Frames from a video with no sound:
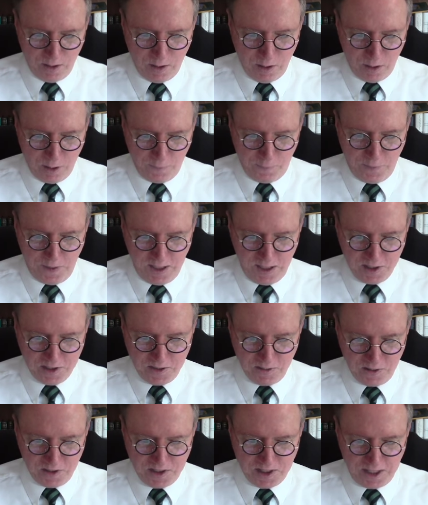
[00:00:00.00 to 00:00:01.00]
or fails
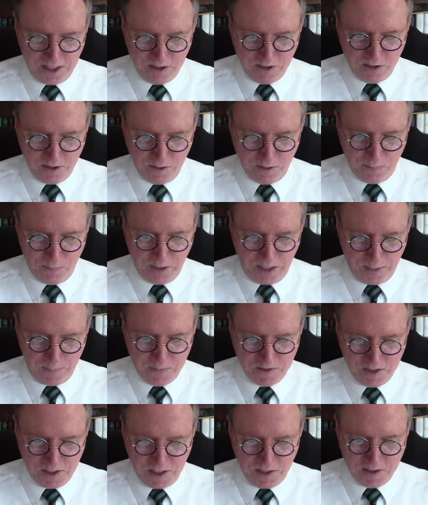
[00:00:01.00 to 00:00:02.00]
to assent to
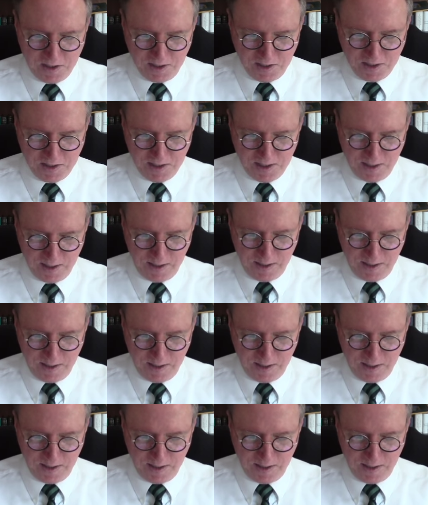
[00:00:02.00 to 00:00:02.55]
propositions